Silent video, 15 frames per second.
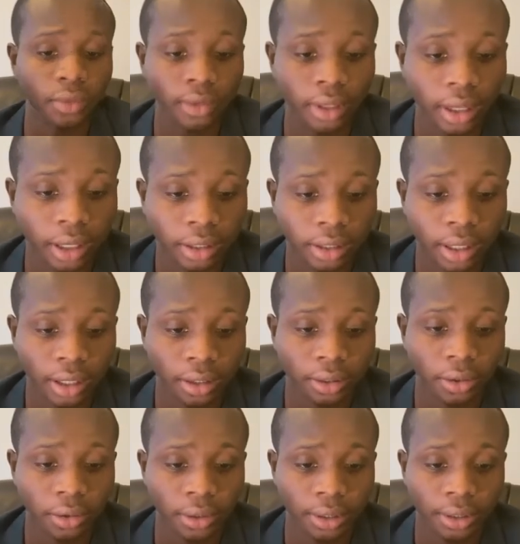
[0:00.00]
Got that
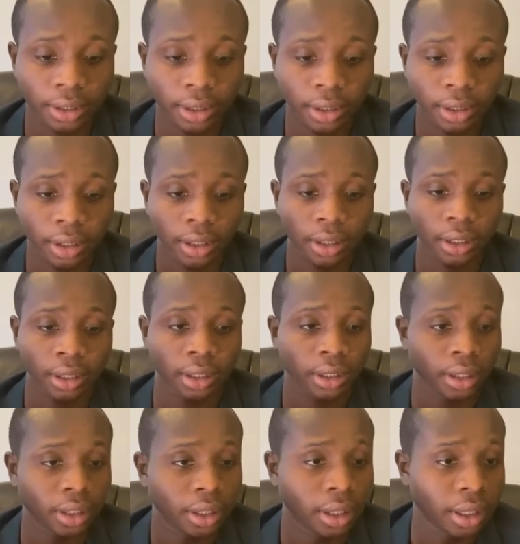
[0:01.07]
going.
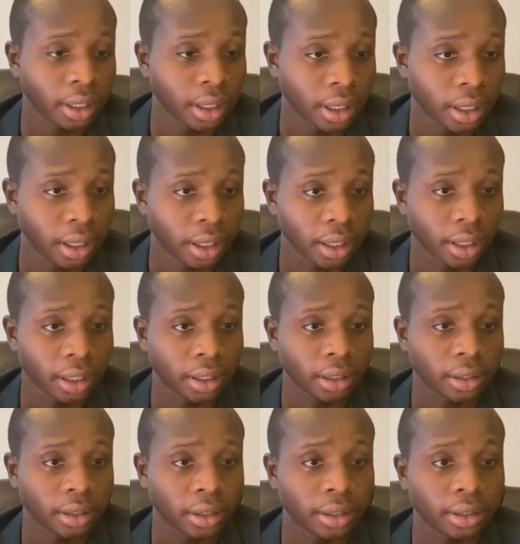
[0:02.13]

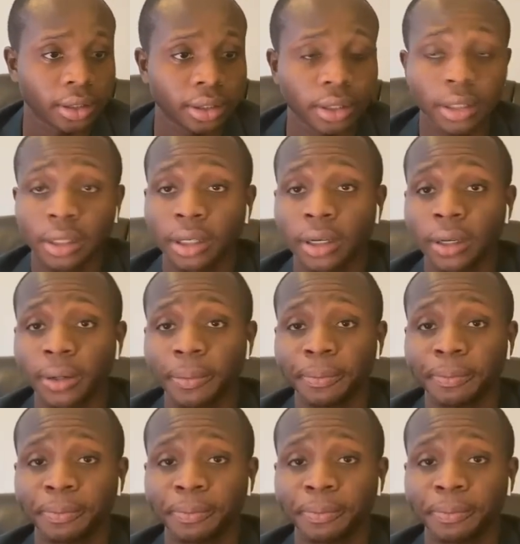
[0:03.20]
And let's see here.